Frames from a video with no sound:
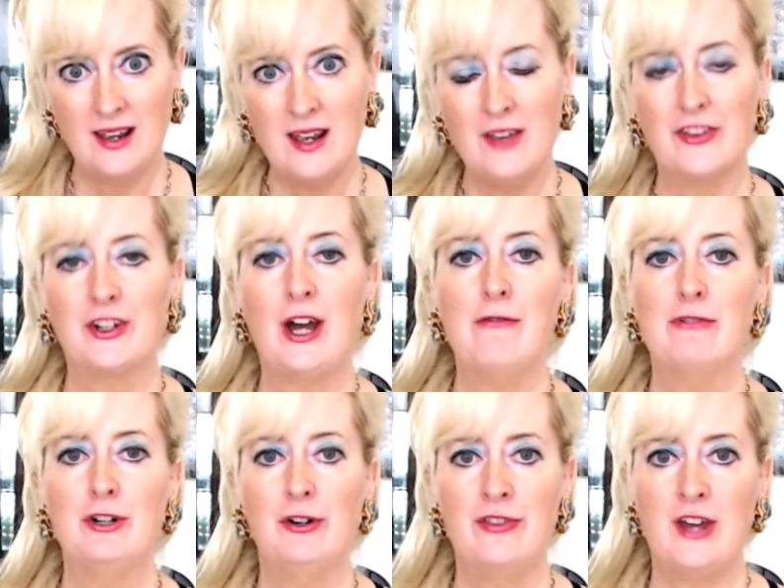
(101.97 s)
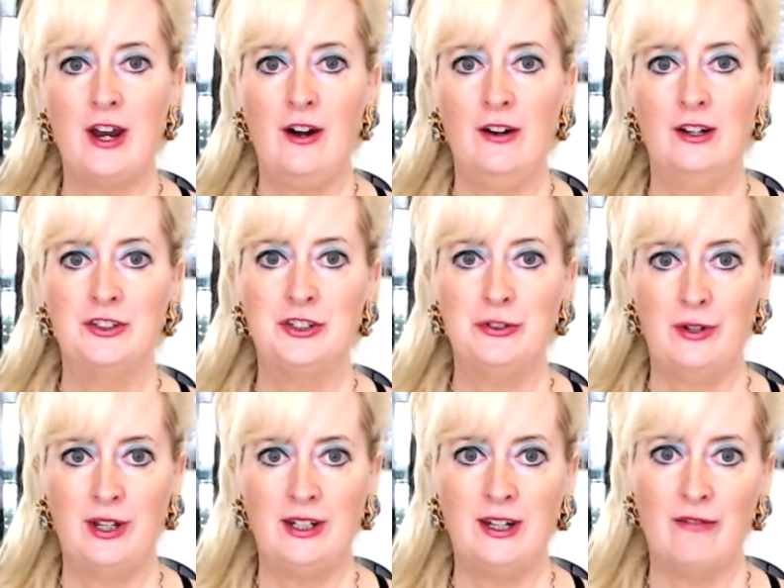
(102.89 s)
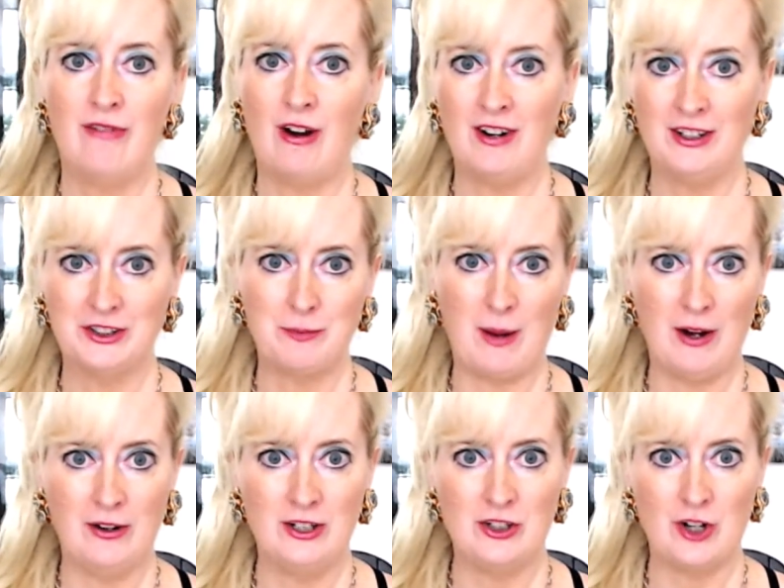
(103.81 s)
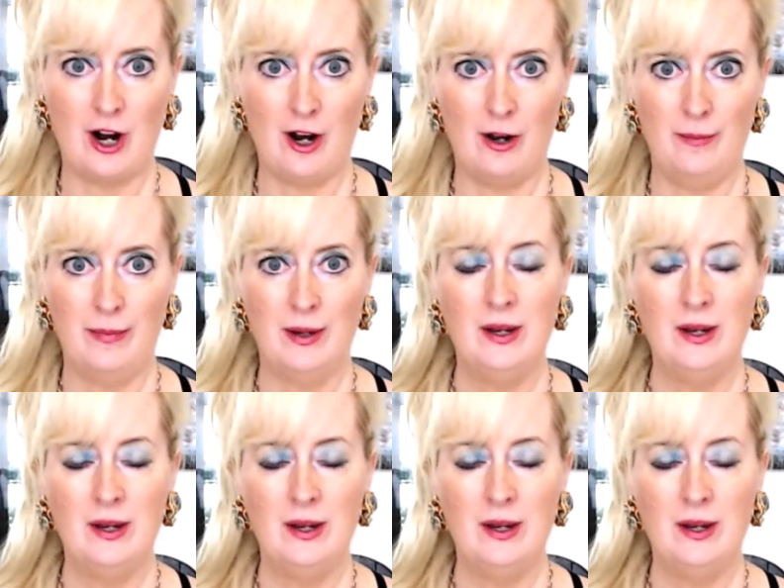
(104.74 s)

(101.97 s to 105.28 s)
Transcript: The governor there is doing a very inspiring job,